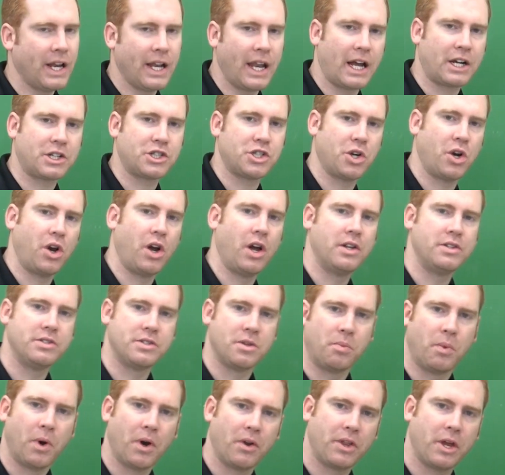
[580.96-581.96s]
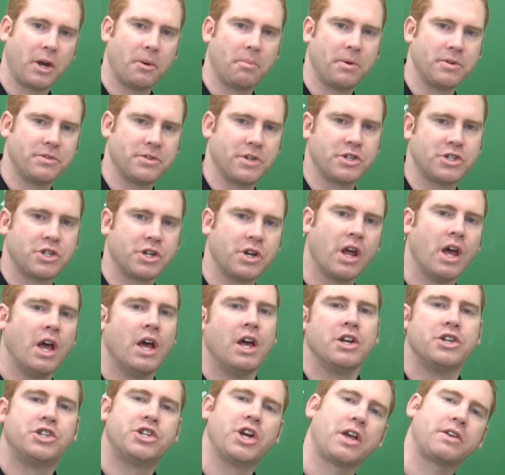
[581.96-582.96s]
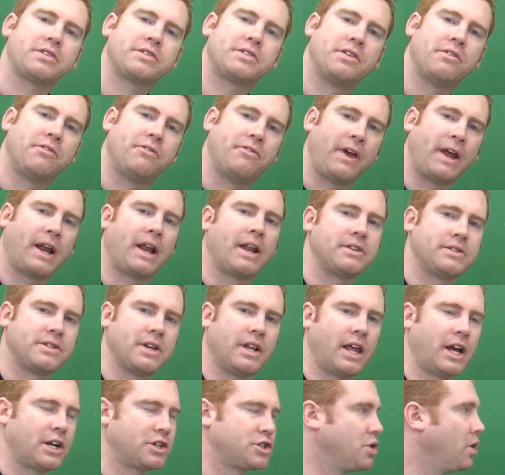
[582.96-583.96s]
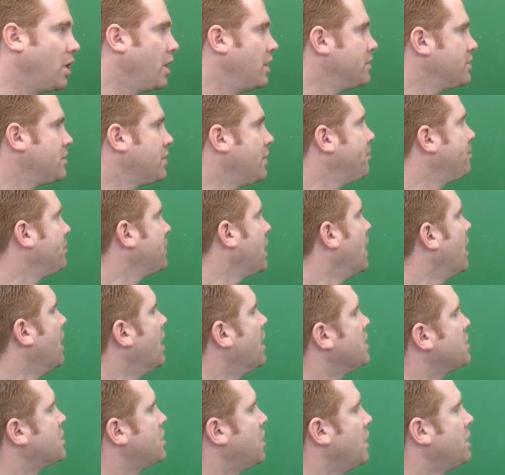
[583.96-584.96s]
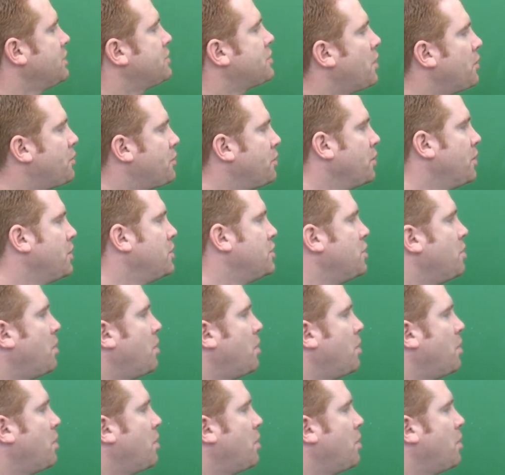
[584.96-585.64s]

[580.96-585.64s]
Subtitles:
the electrons and where they're positioned, just the valence electrons. So let's go through and